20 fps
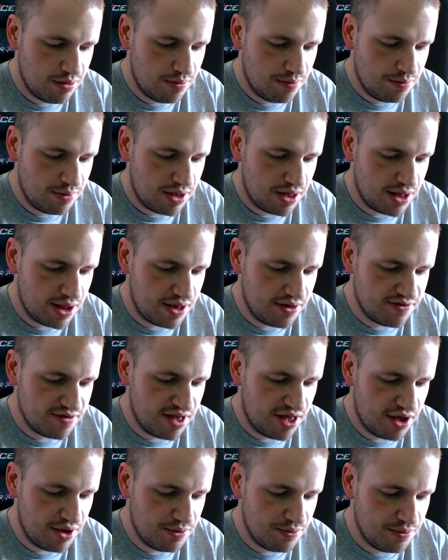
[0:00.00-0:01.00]
Peel it
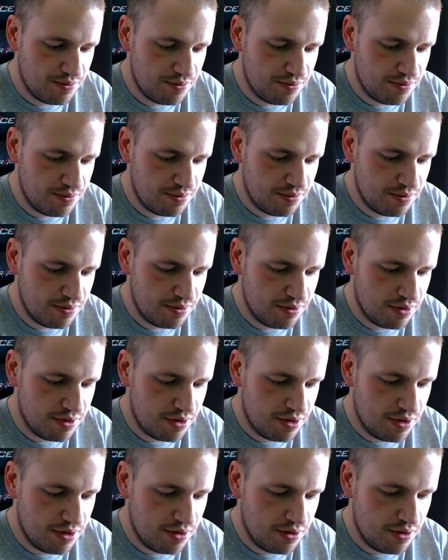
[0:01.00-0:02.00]
slow.
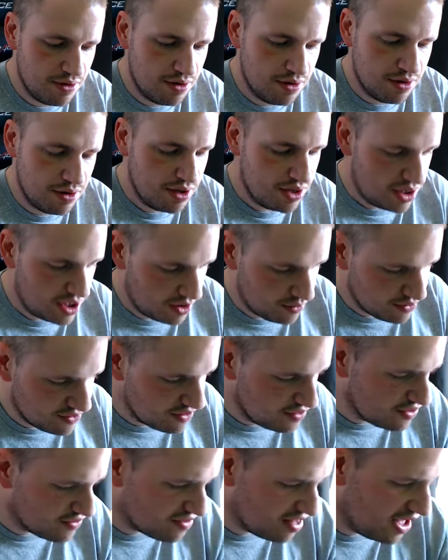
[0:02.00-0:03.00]
Yeah, we're doing
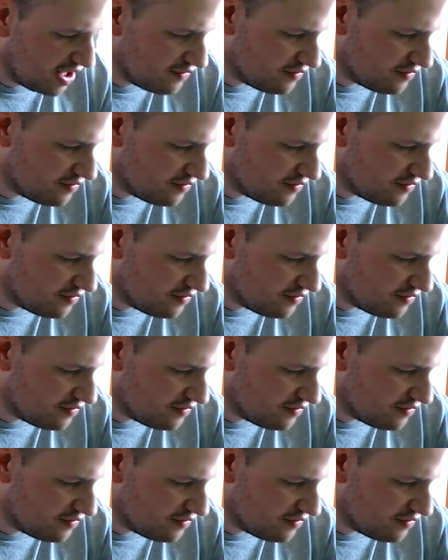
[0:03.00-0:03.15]
this live.